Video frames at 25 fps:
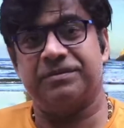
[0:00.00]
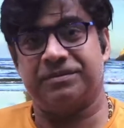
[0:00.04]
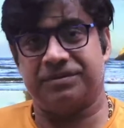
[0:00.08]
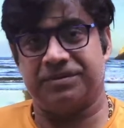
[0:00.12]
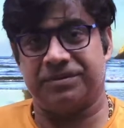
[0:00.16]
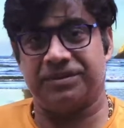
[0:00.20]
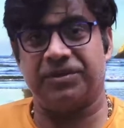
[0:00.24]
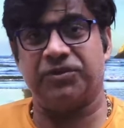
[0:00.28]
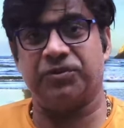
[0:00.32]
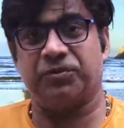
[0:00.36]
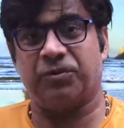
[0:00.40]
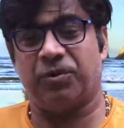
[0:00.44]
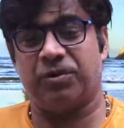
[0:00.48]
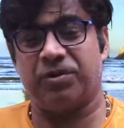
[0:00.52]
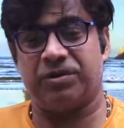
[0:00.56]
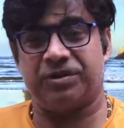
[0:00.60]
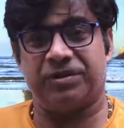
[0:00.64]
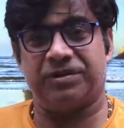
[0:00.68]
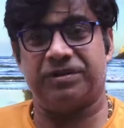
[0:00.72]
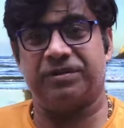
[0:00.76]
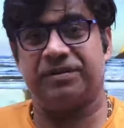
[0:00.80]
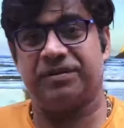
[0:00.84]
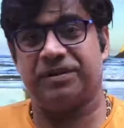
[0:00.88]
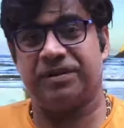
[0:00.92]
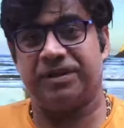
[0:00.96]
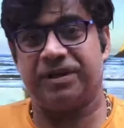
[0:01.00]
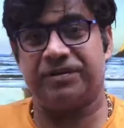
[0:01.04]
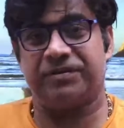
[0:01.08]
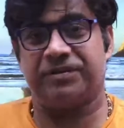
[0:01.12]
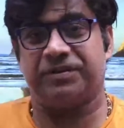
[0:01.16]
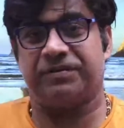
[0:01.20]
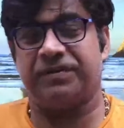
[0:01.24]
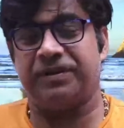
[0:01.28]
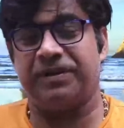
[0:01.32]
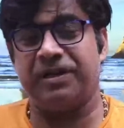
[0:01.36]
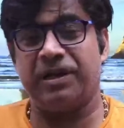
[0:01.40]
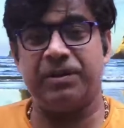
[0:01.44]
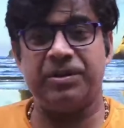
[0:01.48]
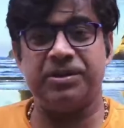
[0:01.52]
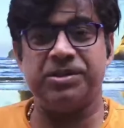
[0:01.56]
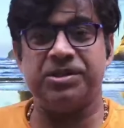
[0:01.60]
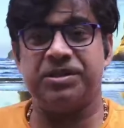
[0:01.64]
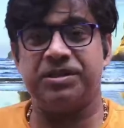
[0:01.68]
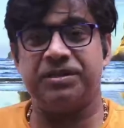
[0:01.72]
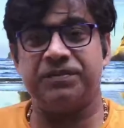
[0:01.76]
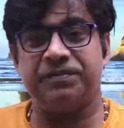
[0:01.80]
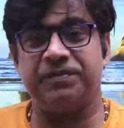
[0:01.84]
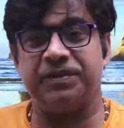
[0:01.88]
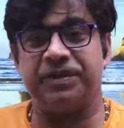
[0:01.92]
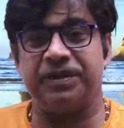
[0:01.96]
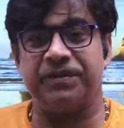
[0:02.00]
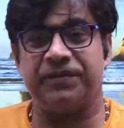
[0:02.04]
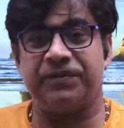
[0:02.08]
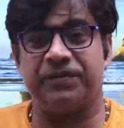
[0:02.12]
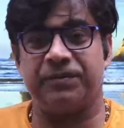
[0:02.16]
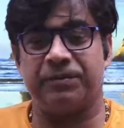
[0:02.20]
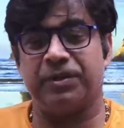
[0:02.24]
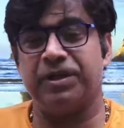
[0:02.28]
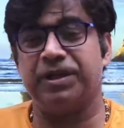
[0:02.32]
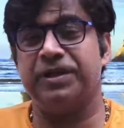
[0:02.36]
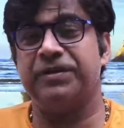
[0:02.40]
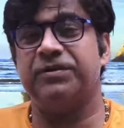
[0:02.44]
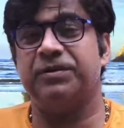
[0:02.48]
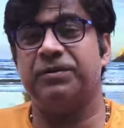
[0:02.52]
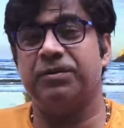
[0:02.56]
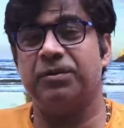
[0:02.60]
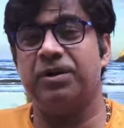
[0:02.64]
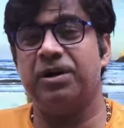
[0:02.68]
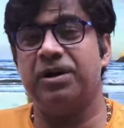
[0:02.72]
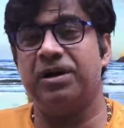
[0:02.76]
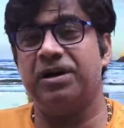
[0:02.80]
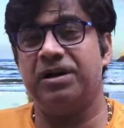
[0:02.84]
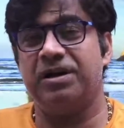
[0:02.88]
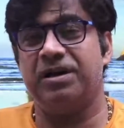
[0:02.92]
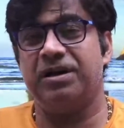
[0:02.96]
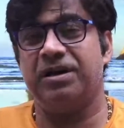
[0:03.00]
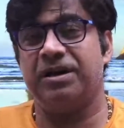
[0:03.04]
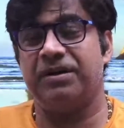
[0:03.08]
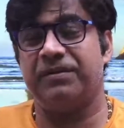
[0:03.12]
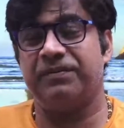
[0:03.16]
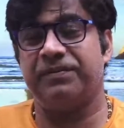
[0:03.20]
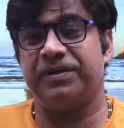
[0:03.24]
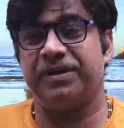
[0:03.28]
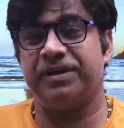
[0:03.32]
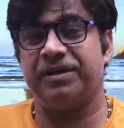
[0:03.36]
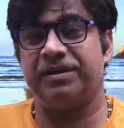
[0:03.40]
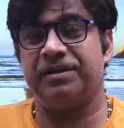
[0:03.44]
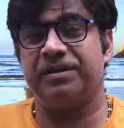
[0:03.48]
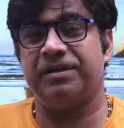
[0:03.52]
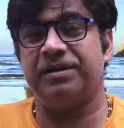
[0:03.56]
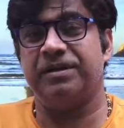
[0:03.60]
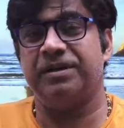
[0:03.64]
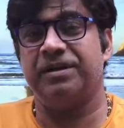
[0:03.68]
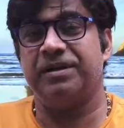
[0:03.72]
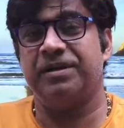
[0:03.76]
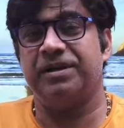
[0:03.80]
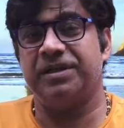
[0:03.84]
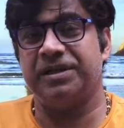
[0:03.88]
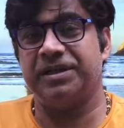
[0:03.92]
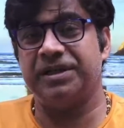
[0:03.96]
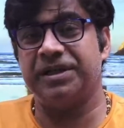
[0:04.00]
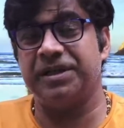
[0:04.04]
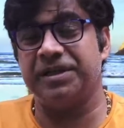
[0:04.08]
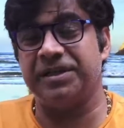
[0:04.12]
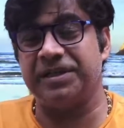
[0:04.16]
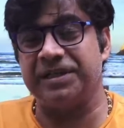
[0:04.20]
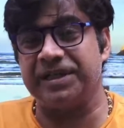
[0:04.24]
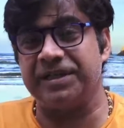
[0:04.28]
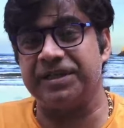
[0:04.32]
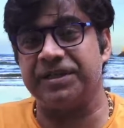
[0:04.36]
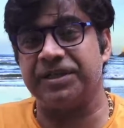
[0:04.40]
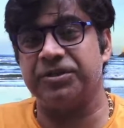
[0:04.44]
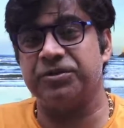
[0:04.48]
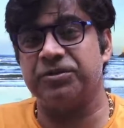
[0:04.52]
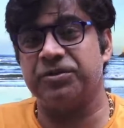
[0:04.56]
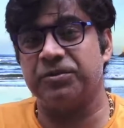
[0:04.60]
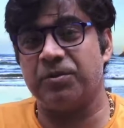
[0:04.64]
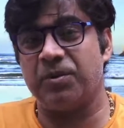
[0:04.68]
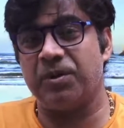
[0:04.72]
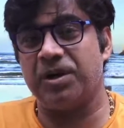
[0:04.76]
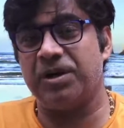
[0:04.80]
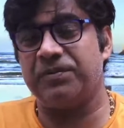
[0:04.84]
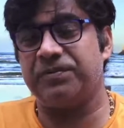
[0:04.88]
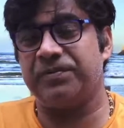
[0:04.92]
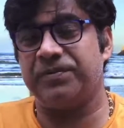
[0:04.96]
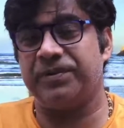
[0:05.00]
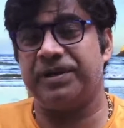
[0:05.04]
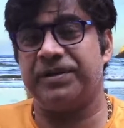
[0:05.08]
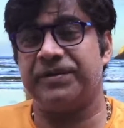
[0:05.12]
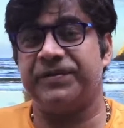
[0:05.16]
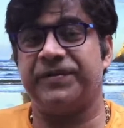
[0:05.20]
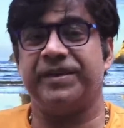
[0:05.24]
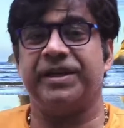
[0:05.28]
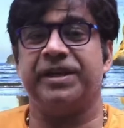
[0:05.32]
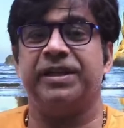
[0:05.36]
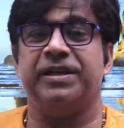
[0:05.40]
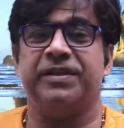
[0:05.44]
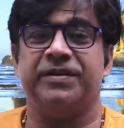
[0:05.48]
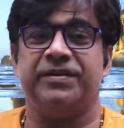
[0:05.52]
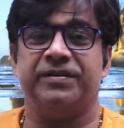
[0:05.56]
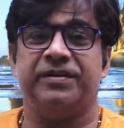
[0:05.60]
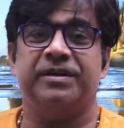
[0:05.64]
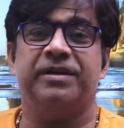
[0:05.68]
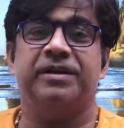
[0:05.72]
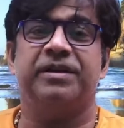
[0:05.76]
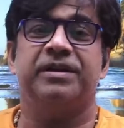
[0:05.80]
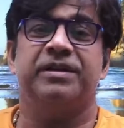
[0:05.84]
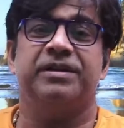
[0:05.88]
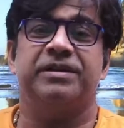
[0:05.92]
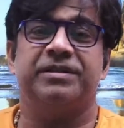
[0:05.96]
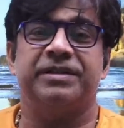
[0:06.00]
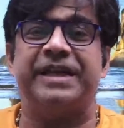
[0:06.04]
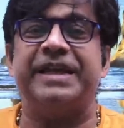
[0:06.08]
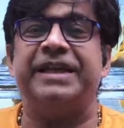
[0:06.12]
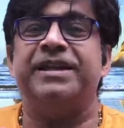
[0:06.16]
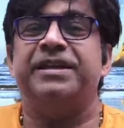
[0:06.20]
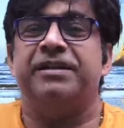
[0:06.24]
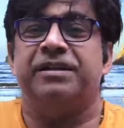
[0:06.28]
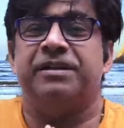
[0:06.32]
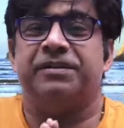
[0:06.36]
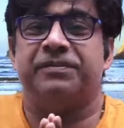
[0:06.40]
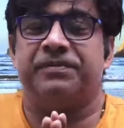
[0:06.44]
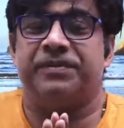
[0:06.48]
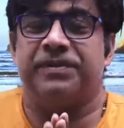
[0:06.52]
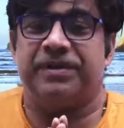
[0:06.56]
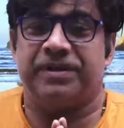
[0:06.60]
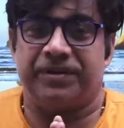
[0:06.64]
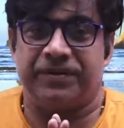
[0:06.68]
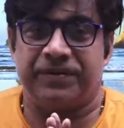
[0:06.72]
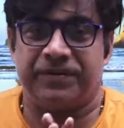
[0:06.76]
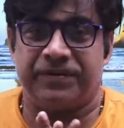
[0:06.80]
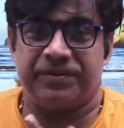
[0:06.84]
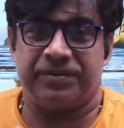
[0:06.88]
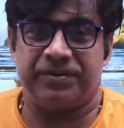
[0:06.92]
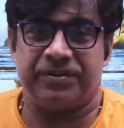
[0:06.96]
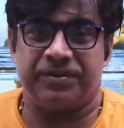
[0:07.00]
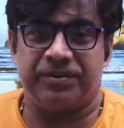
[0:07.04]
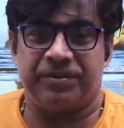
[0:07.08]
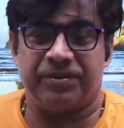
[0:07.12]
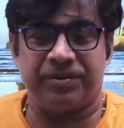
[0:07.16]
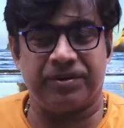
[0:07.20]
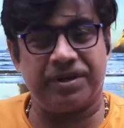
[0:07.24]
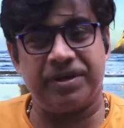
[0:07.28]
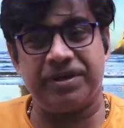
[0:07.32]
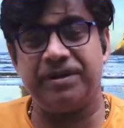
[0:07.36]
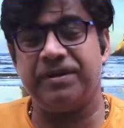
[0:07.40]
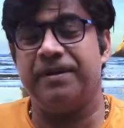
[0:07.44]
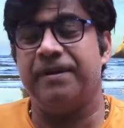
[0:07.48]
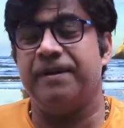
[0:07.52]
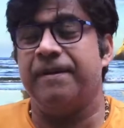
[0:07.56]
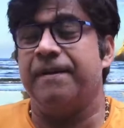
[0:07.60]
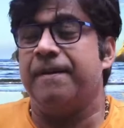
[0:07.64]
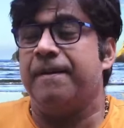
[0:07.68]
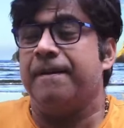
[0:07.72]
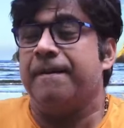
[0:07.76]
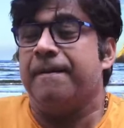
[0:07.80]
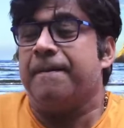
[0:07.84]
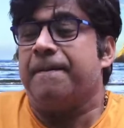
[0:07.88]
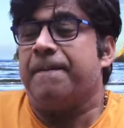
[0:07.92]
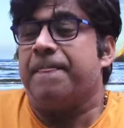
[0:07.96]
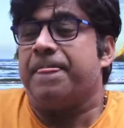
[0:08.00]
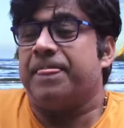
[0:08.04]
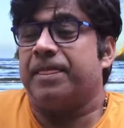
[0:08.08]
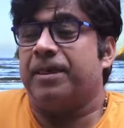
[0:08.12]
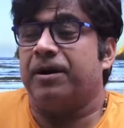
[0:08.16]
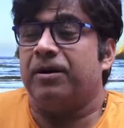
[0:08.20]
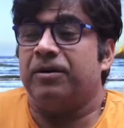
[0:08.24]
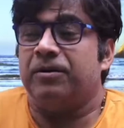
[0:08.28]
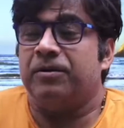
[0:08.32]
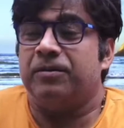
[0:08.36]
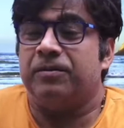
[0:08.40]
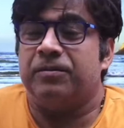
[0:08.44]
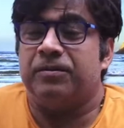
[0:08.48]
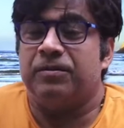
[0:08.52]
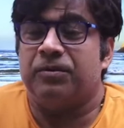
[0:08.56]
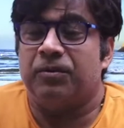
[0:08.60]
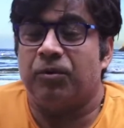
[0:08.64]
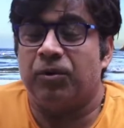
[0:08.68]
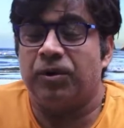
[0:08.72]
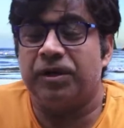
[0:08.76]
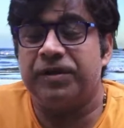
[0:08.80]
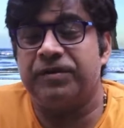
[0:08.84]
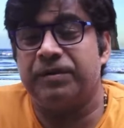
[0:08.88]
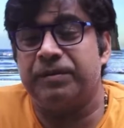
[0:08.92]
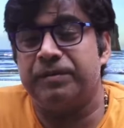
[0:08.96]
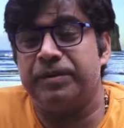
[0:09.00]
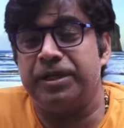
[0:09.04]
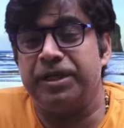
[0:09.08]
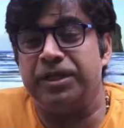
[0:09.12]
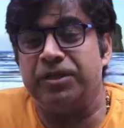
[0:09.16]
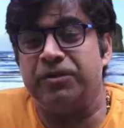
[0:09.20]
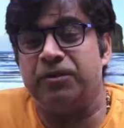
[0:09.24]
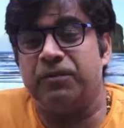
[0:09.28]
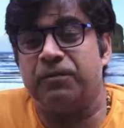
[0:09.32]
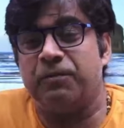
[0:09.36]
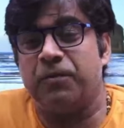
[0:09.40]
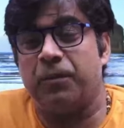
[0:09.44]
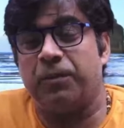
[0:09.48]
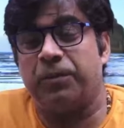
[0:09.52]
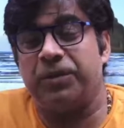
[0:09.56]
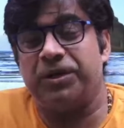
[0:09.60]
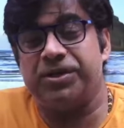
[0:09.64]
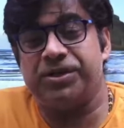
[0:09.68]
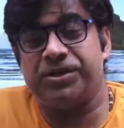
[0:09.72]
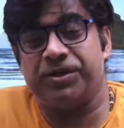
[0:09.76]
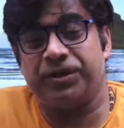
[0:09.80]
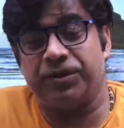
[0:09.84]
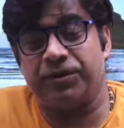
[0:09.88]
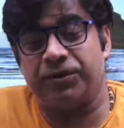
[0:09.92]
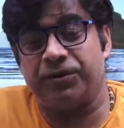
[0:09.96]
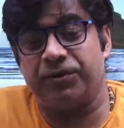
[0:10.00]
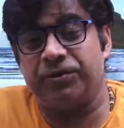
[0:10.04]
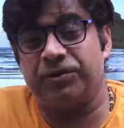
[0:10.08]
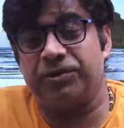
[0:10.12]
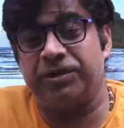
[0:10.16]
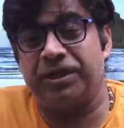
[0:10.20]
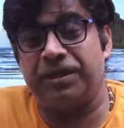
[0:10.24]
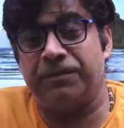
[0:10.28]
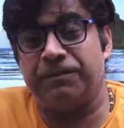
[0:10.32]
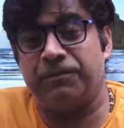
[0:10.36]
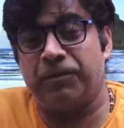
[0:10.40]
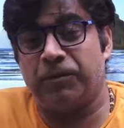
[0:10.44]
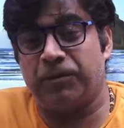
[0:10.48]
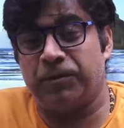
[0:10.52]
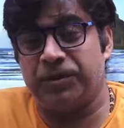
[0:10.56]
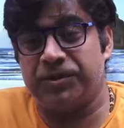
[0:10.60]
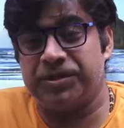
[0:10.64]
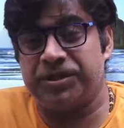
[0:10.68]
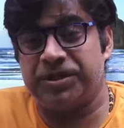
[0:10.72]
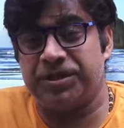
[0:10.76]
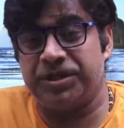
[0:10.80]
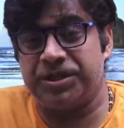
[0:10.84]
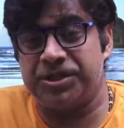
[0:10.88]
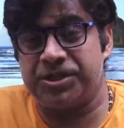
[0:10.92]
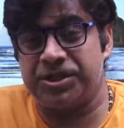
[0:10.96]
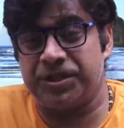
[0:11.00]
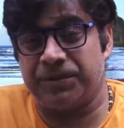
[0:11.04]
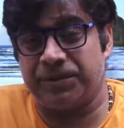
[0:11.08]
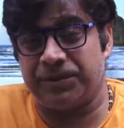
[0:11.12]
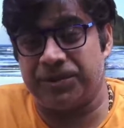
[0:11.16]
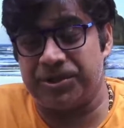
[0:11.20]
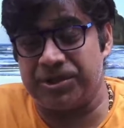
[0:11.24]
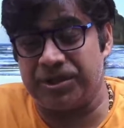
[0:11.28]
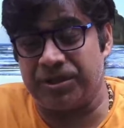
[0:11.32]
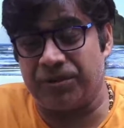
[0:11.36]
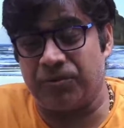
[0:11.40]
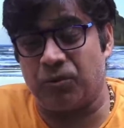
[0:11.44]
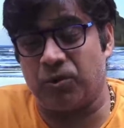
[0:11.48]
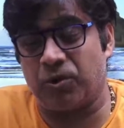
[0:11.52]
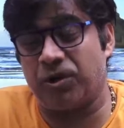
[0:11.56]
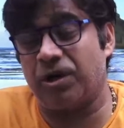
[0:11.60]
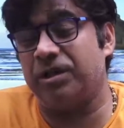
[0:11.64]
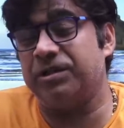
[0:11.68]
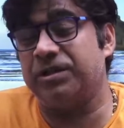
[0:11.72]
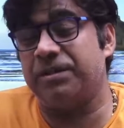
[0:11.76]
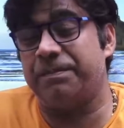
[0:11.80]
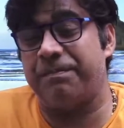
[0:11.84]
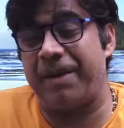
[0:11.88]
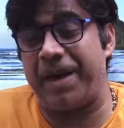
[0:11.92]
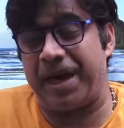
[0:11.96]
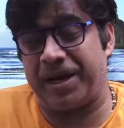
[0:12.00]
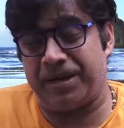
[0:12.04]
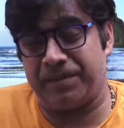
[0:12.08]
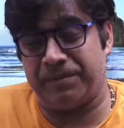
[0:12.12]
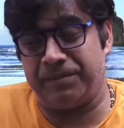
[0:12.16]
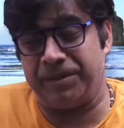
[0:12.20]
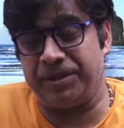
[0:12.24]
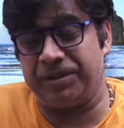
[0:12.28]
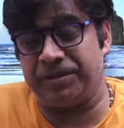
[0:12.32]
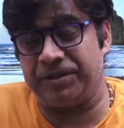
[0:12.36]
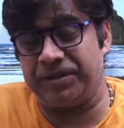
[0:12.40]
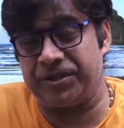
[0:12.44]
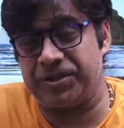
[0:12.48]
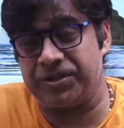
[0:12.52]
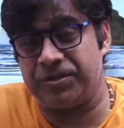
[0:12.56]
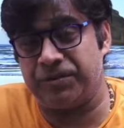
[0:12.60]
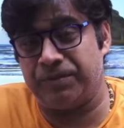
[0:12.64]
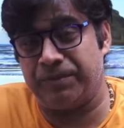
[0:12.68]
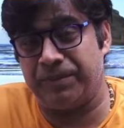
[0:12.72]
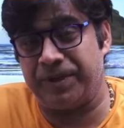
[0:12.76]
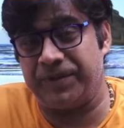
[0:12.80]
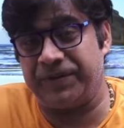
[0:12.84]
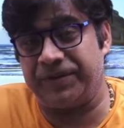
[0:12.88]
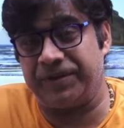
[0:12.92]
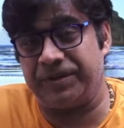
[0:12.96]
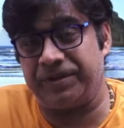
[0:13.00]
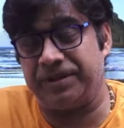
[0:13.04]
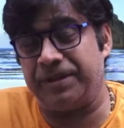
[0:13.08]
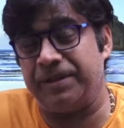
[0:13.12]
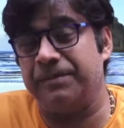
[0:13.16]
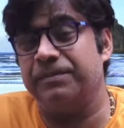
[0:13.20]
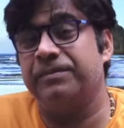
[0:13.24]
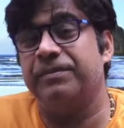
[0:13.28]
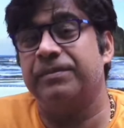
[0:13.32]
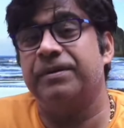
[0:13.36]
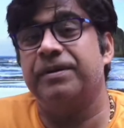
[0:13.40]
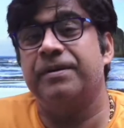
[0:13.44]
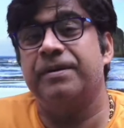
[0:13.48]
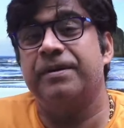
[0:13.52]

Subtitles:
This is what is the fundamental difference. One is the world affair, related to the world affair. Second is the Indian affairs. Okay. Now, what is the meaning of population growth and population distribution? What are the parameters to measure them?